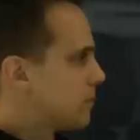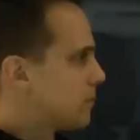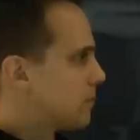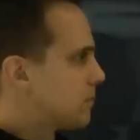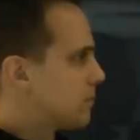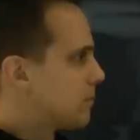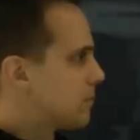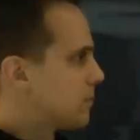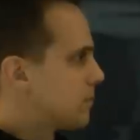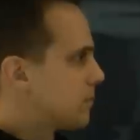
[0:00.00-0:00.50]

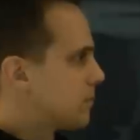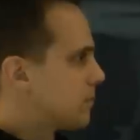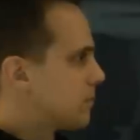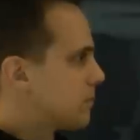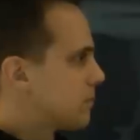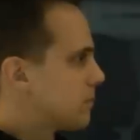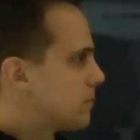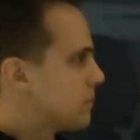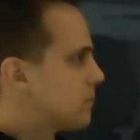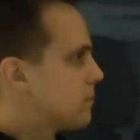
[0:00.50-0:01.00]

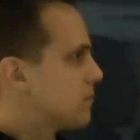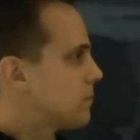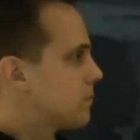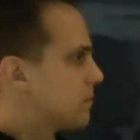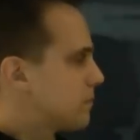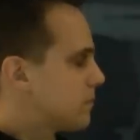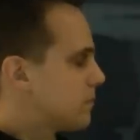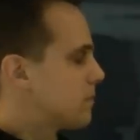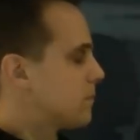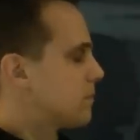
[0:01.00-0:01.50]

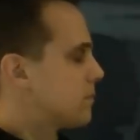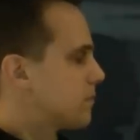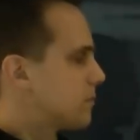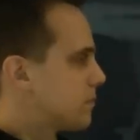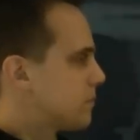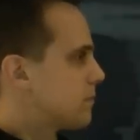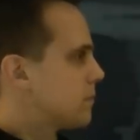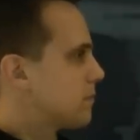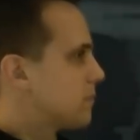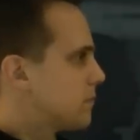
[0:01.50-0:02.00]

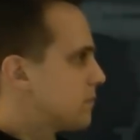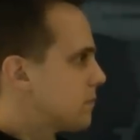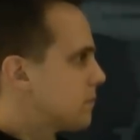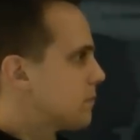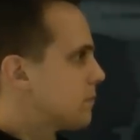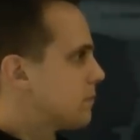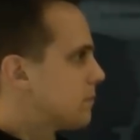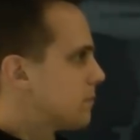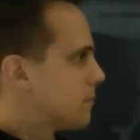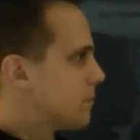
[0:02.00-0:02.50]

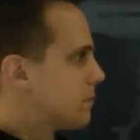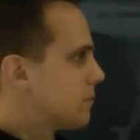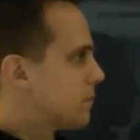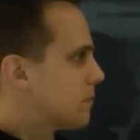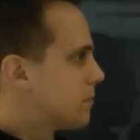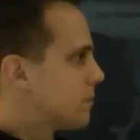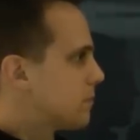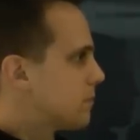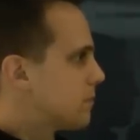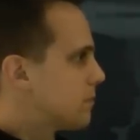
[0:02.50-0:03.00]

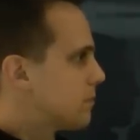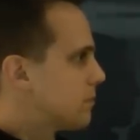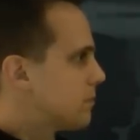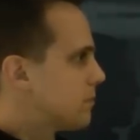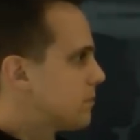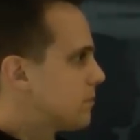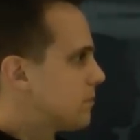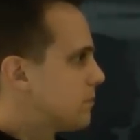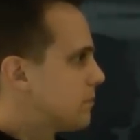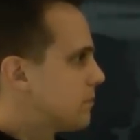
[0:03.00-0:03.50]

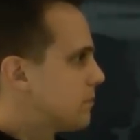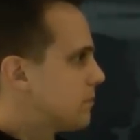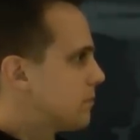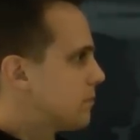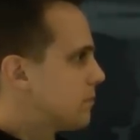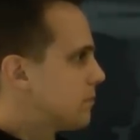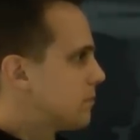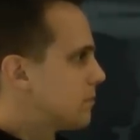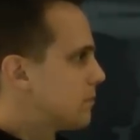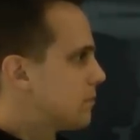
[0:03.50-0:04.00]

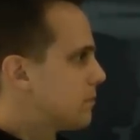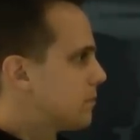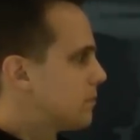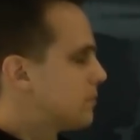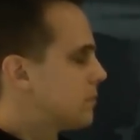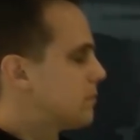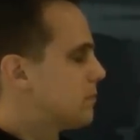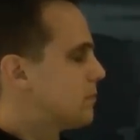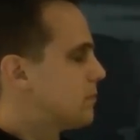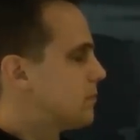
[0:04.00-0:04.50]

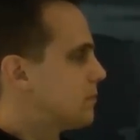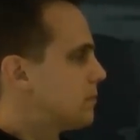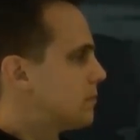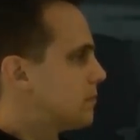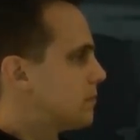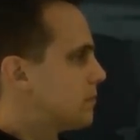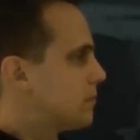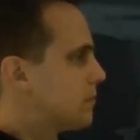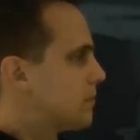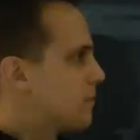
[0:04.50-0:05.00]

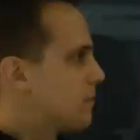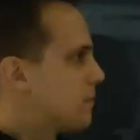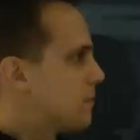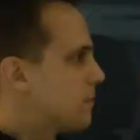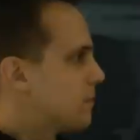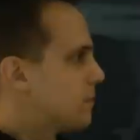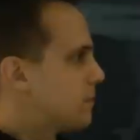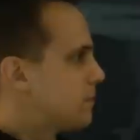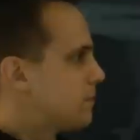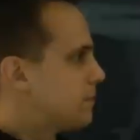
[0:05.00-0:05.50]

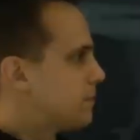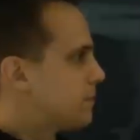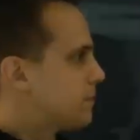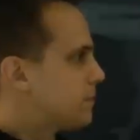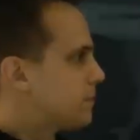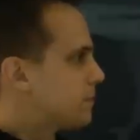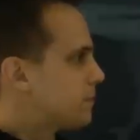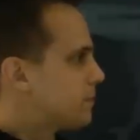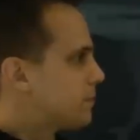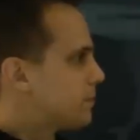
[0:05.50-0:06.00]
[no speech]